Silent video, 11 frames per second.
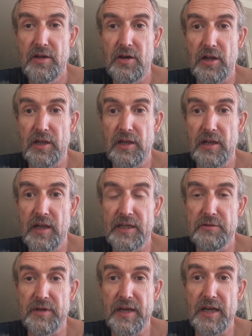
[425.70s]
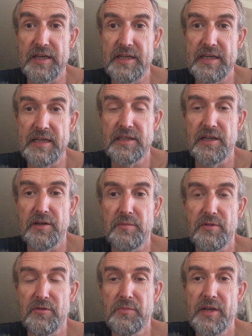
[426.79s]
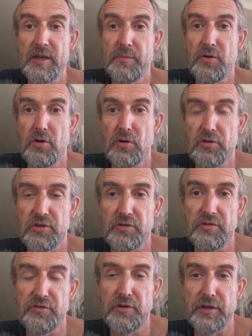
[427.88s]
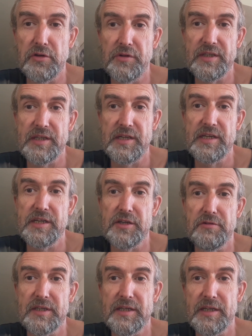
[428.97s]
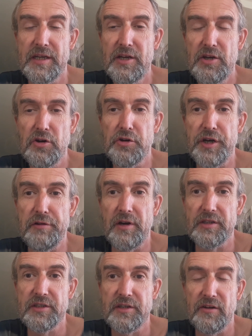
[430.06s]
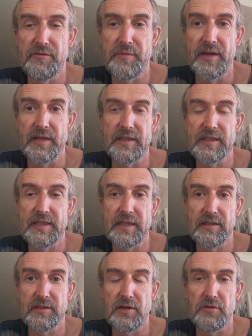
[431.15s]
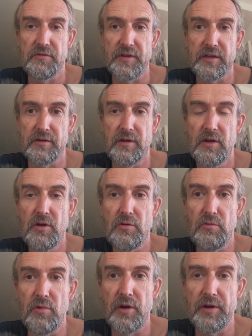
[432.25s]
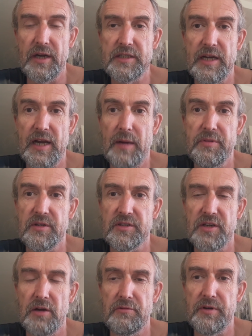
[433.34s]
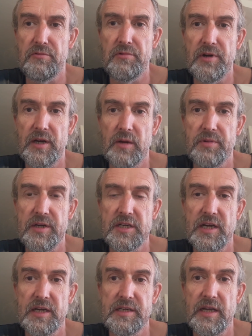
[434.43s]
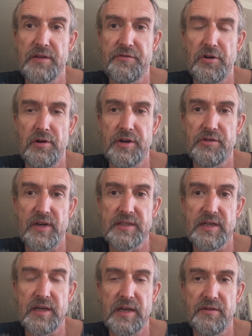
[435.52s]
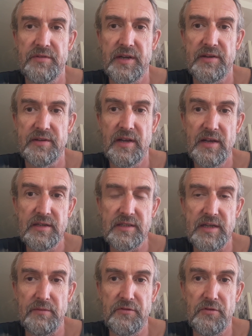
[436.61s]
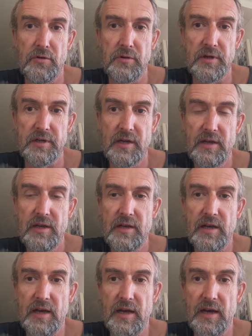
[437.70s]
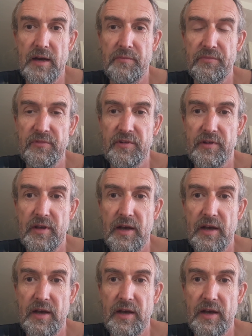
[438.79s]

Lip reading: unless we get a decent number of people sort of doing all this nitty-gritty, unheroic stuff behind the scenes, the whole thing won't actually happen. So we'd really appreciate it if you are interested in any of these, step forward. And